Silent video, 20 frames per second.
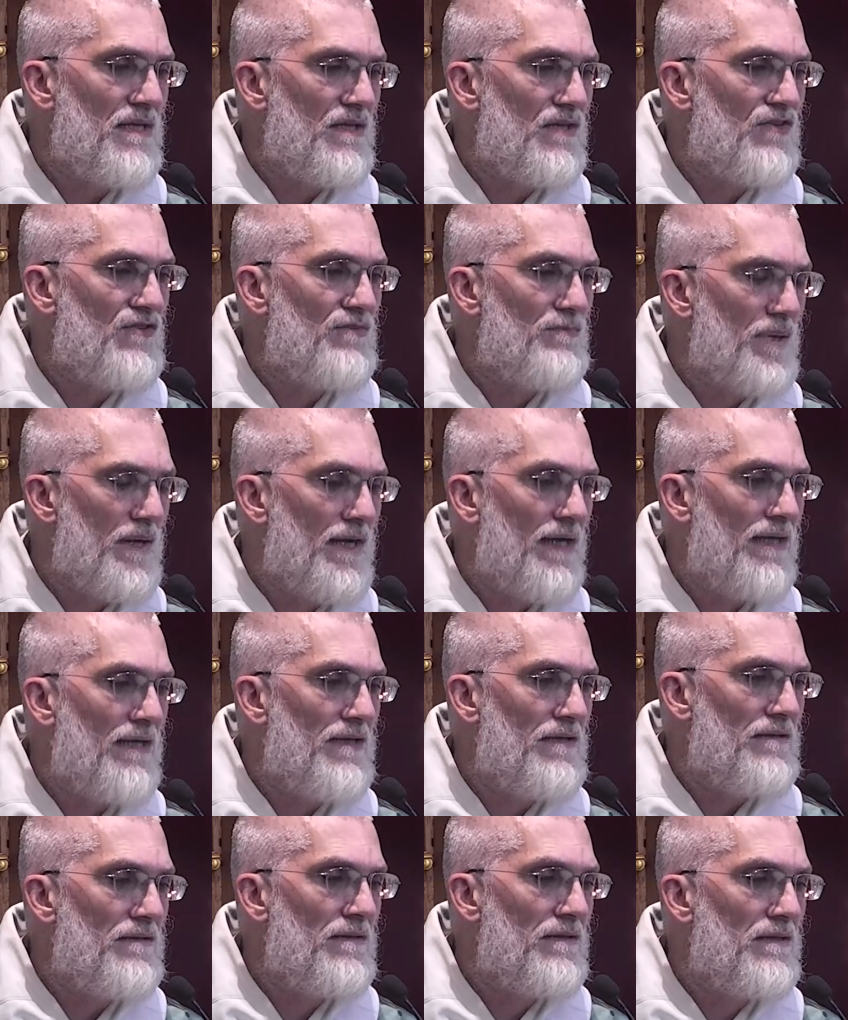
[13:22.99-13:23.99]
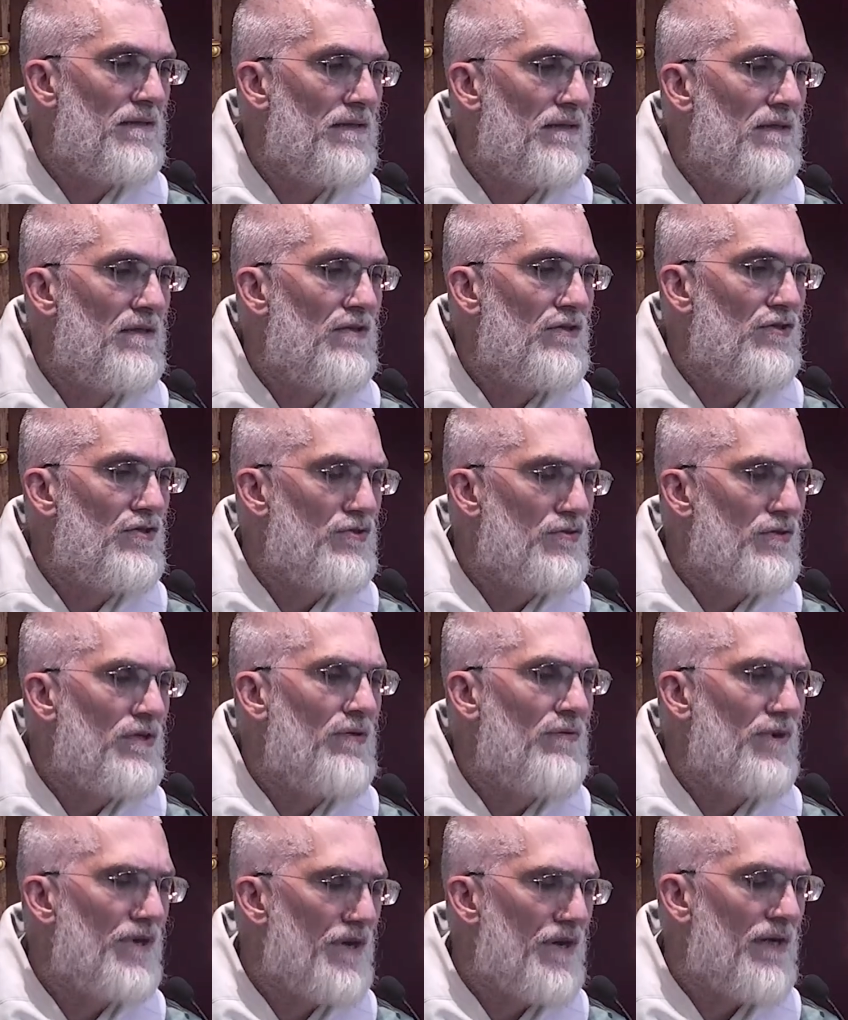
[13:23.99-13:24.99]
is by
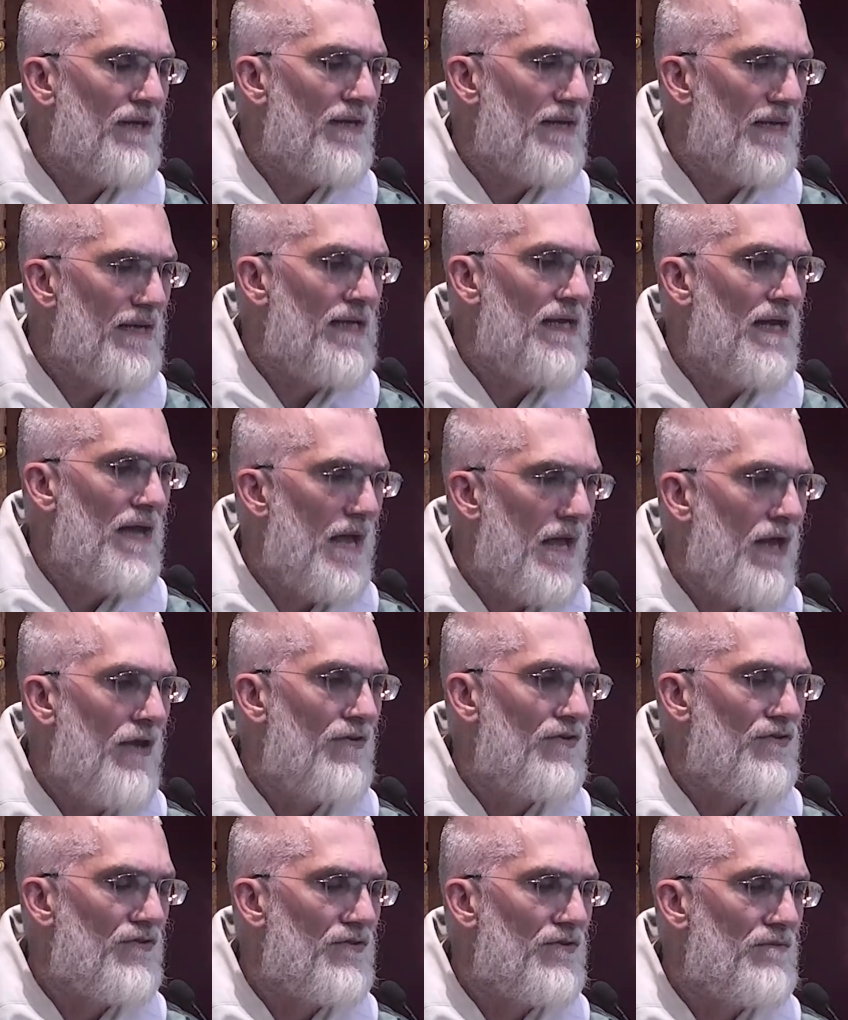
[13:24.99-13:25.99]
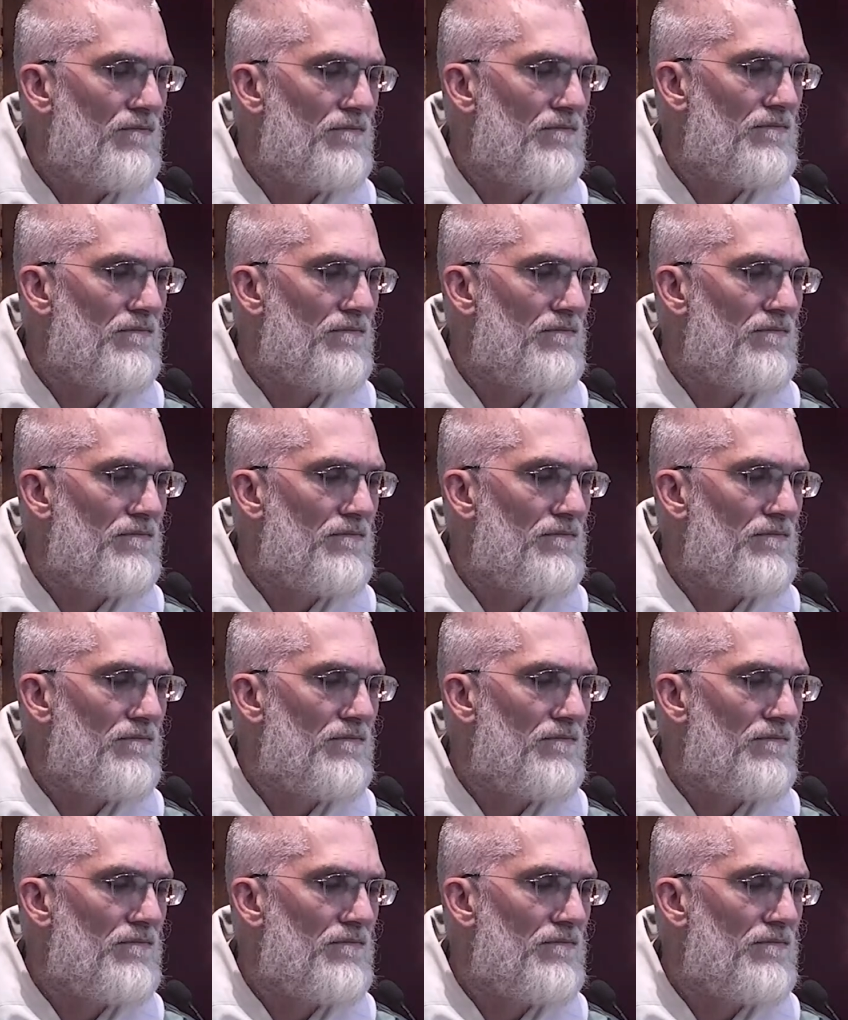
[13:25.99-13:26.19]
doing what Our Lady asks.